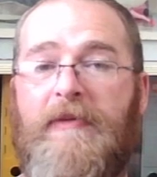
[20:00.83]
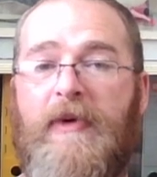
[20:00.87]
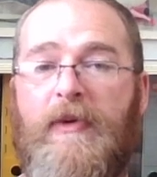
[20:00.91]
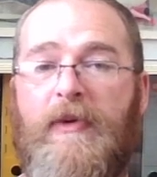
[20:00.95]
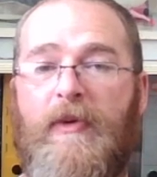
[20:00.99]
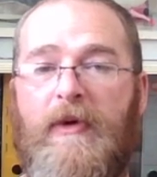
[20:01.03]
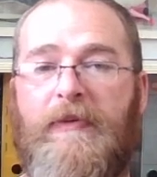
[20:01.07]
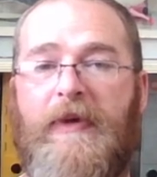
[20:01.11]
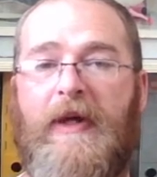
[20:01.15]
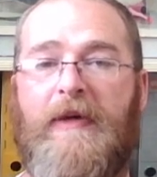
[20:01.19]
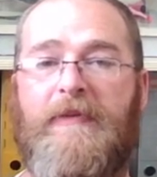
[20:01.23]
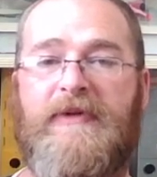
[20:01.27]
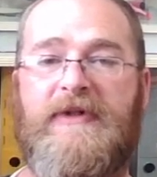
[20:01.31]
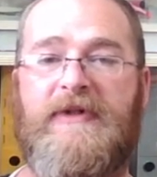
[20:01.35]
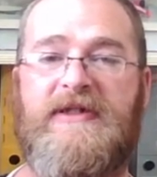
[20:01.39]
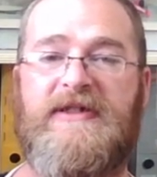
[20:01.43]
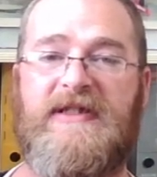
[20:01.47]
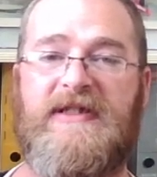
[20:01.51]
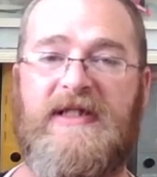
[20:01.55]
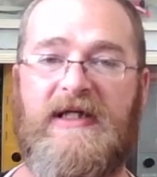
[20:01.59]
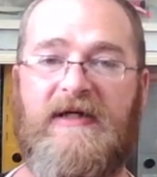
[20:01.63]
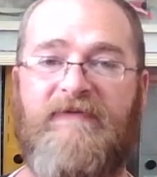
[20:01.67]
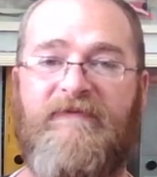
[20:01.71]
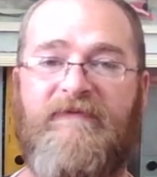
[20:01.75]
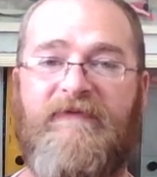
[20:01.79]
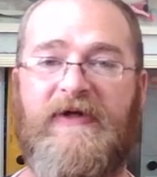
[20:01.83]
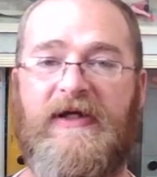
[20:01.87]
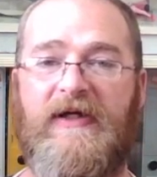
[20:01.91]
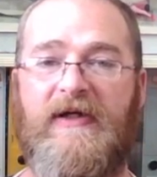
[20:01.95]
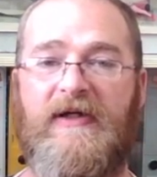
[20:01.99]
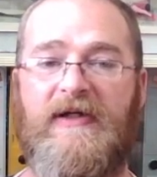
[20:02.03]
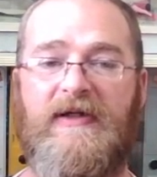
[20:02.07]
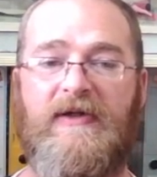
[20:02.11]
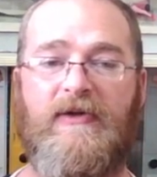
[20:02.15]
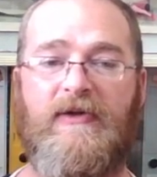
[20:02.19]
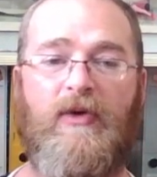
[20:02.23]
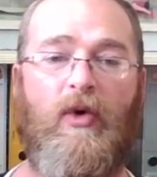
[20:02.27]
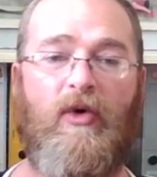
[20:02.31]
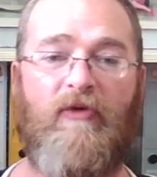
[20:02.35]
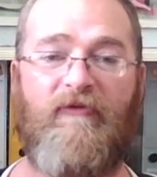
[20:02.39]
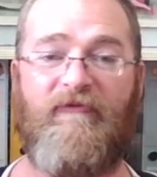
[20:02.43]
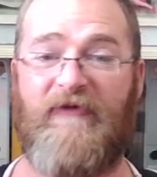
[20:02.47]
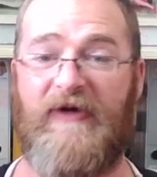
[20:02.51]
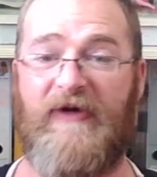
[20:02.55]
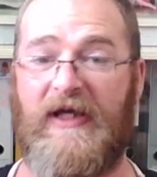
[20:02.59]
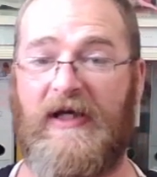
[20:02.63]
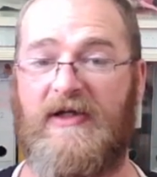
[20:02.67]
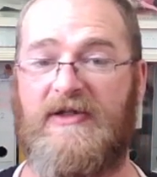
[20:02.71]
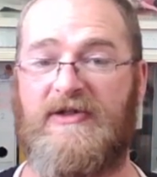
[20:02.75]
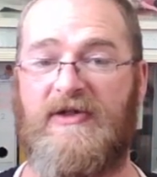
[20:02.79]
we'll be able to see
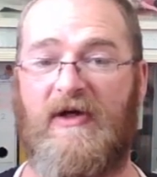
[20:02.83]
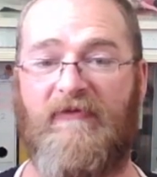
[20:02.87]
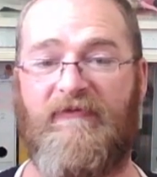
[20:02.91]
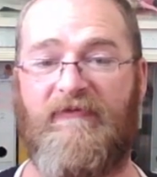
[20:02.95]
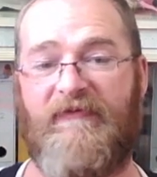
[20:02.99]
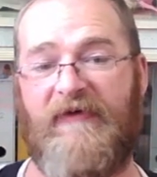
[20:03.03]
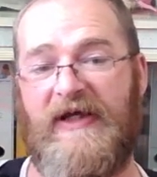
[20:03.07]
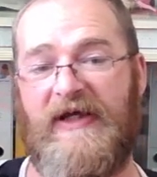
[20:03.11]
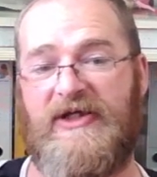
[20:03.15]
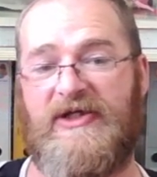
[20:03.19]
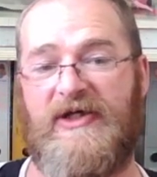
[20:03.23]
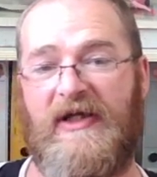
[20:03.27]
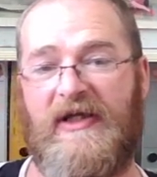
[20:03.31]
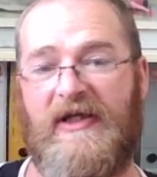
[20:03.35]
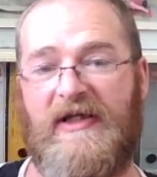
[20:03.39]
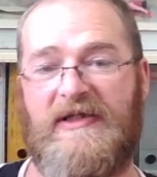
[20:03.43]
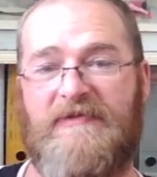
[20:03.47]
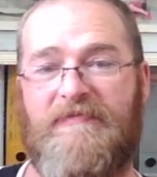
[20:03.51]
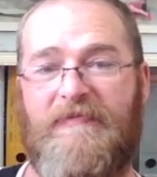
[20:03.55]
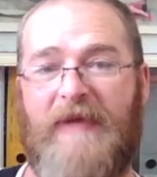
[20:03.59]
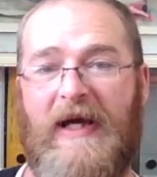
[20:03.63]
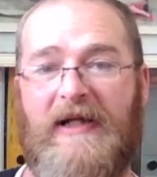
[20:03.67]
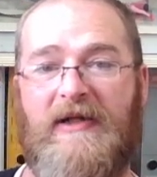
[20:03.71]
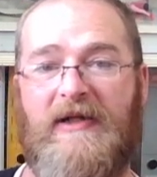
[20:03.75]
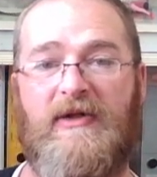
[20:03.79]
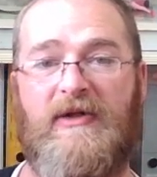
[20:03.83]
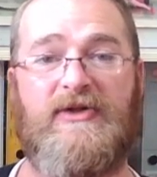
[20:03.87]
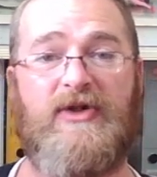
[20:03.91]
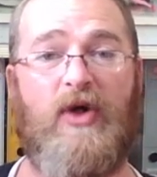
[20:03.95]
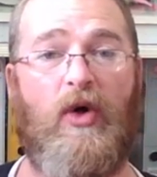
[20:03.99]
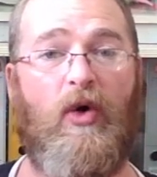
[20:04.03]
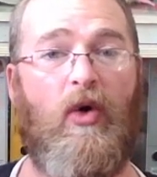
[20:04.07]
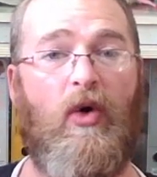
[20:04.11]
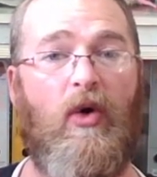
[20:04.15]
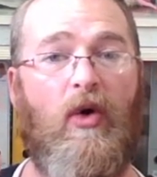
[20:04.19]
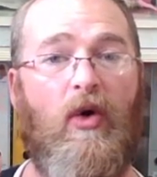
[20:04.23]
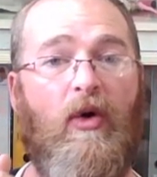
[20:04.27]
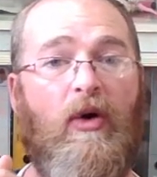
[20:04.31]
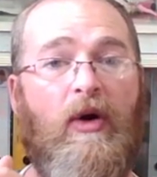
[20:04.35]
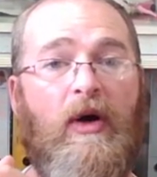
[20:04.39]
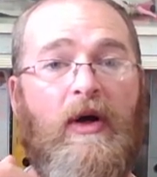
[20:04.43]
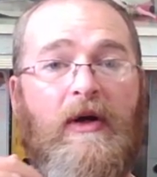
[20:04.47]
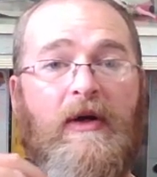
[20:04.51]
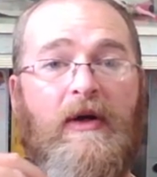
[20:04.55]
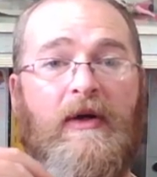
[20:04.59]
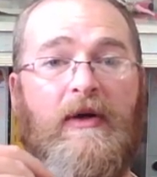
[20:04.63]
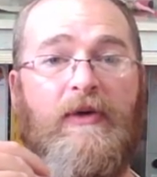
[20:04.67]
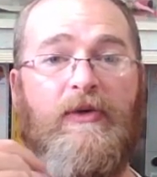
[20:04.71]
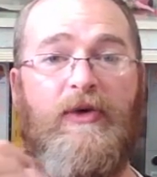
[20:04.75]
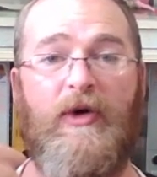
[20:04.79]
videos of each other's battles or
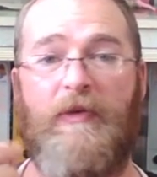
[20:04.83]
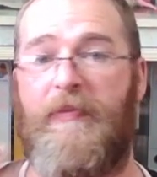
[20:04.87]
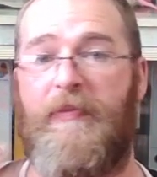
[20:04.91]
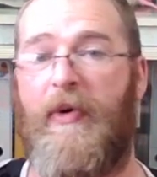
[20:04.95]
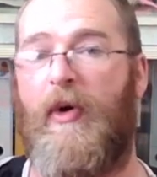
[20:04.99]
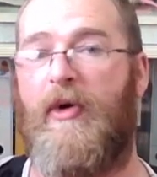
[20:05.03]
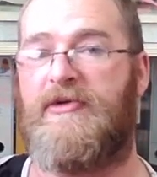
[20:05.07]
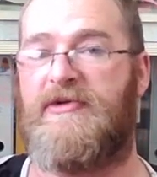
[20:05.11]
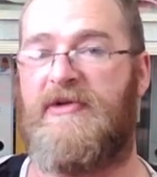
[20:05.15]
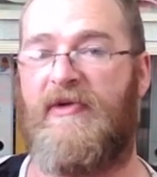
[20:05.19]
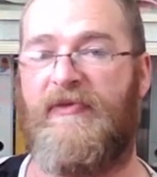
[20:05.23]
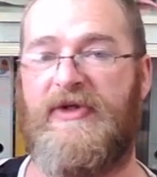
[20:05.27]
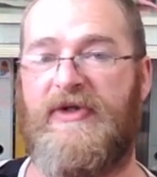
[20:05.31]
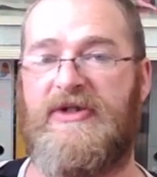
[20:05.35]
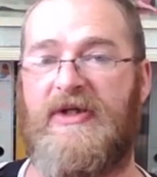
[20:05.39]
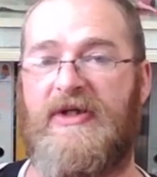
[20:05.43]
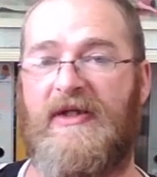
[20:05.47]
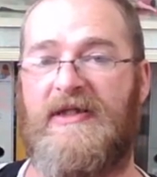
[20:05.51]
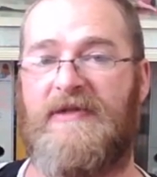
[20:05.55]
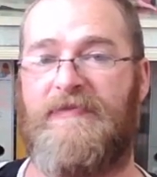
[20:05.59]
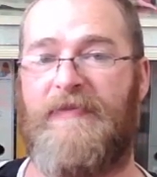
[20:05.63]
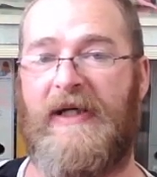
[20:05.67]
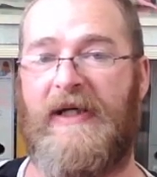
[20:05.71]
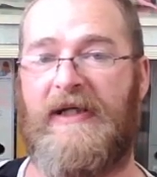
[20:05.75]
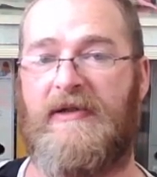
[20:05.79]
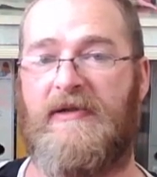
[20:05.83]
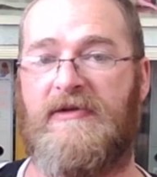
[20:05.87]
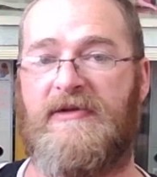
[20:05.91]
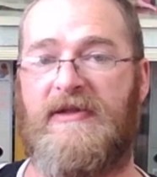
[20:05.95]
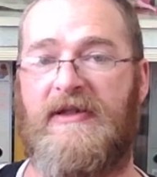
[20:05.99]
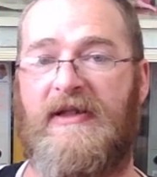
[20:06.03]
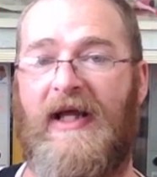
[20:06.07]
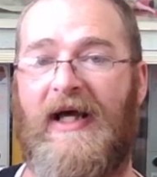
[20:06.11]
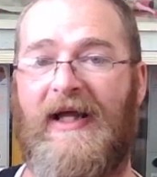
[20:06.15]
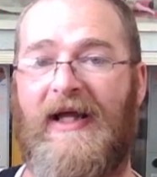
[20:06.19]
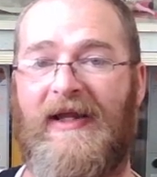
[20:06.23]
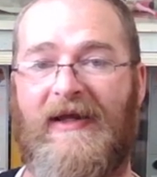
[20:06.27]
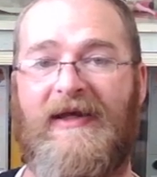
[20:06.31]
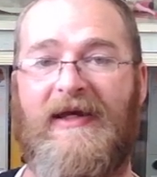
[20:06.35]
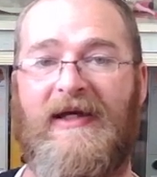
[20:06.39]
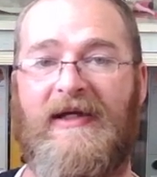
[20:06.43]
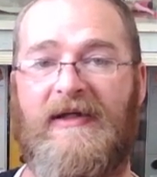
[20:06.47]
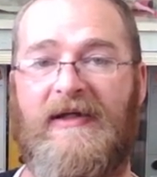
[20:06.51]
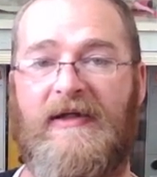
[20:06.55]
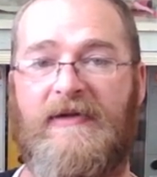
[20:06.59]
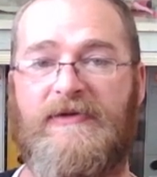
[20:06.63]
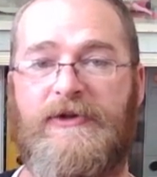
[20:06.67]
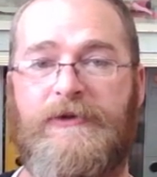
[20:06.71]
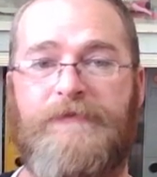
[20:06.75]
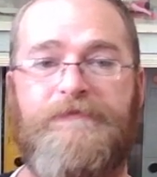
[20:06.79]
reports of each other's battles in other
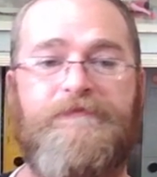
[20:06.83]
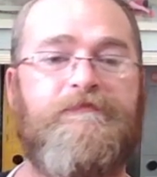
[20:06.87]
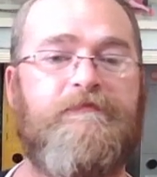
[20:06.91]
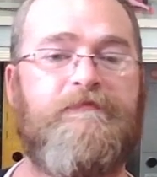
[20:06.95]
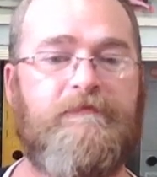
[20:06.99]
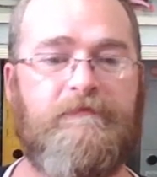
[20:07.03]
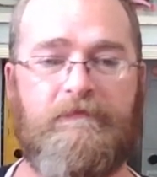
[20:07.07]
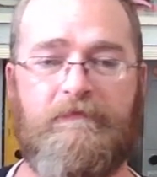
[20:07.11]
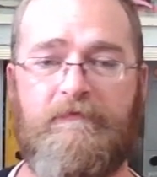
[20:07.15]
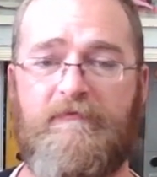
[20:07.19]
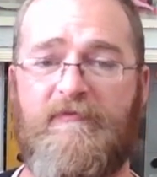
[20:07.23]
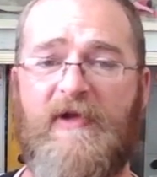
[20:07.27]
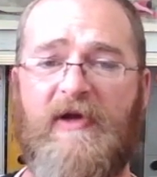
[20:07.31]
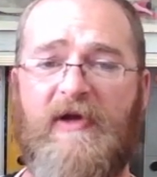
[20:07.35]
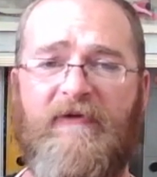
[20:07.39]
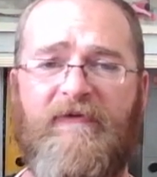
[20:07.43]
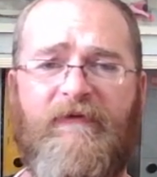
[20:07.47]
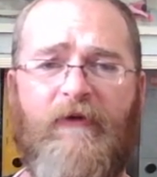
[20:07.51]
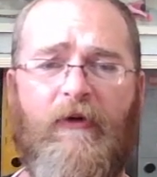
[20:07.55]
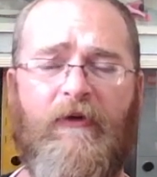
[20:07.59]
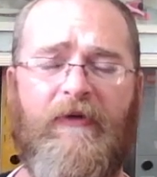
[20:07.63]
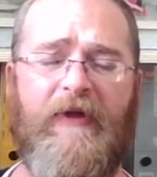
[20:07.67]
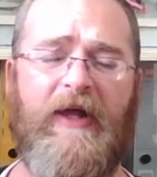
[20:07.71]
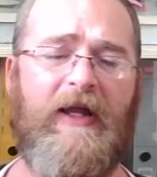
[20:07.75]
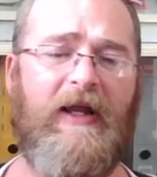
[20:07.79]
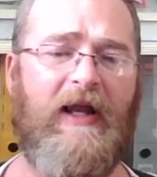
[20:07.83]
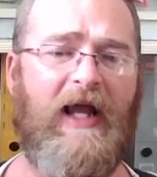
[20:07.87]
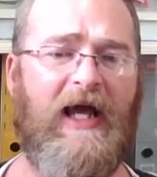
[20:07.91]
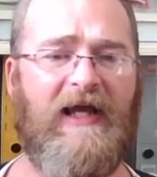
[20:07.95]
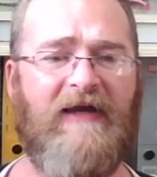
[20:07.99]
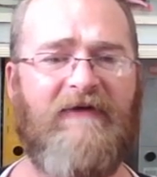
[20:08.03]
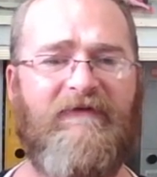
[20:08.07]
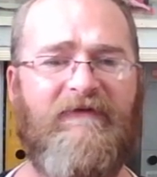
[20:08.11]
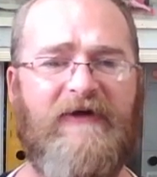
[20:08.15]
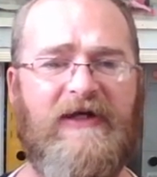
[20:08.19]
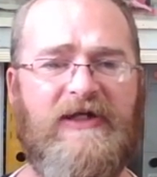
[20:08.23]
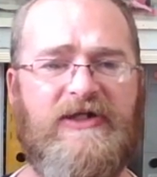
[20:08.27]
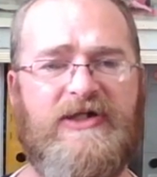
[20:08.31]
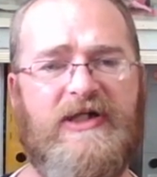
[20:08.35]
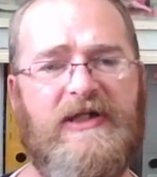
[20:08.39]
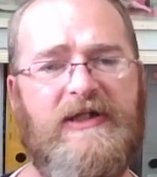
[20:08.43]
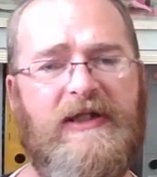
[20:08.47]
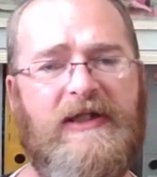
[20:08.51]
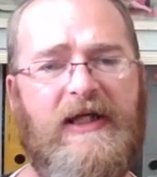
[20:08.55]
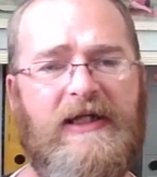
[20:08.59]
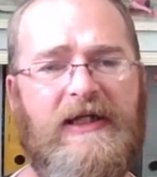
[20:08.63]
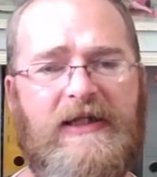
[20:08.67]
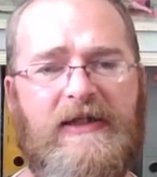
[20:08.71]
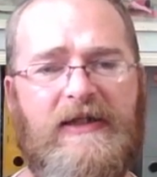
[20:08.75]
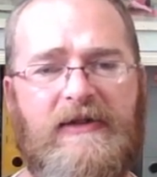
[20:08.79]
kingdoms for that like feature and
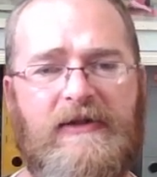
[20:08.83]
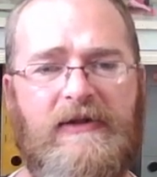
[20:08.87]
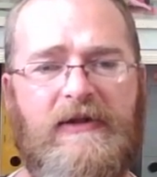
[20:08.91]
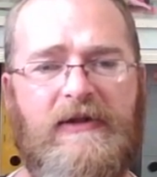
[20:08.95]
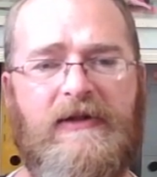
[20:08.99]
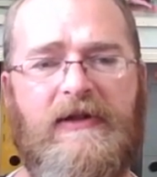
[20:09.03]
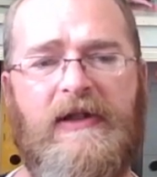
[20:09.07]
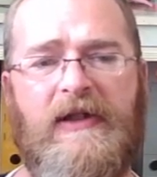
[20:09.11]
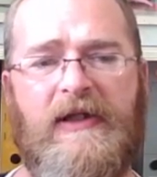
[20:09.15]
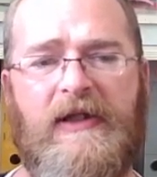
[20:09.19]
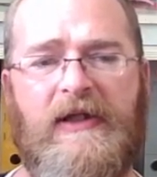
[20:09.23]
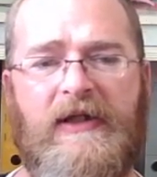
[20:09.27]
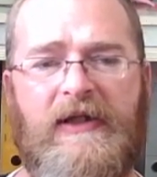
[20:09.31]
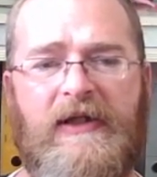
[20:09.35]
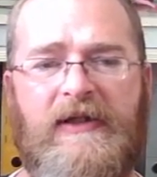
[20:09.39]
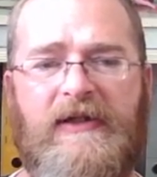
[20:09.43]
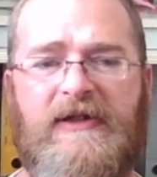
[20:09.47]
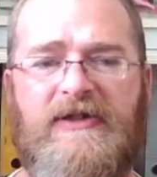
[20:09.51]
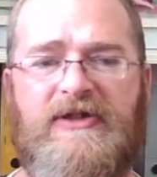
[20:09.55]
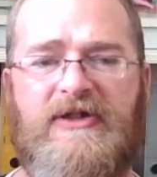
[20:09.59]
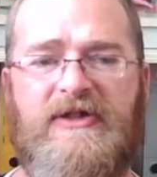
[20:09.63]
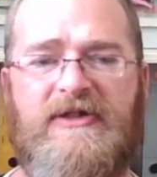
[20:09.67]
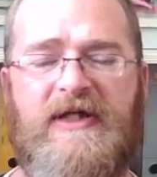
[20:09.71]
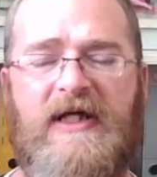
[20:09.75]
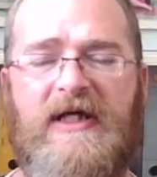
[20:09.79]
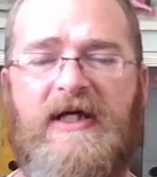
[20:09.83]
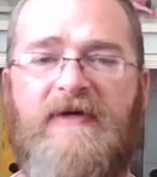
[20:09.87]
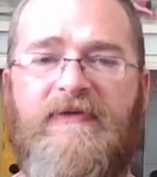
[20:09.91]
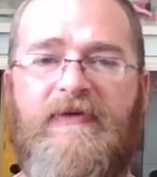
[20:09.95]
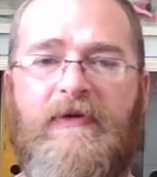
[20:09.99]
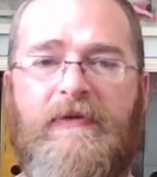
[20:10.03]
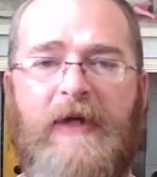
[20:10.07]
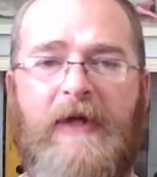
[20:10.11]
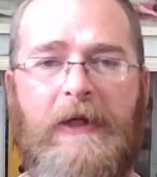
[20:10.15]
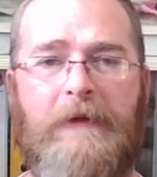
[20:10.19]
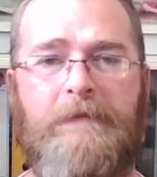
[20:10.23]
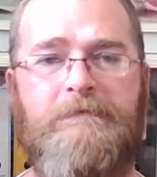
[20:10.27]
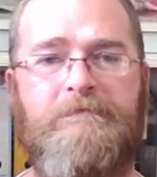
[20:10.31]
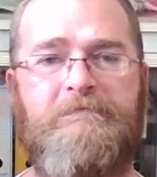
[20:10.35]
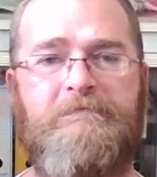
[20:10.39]
that, and let's just take it from there.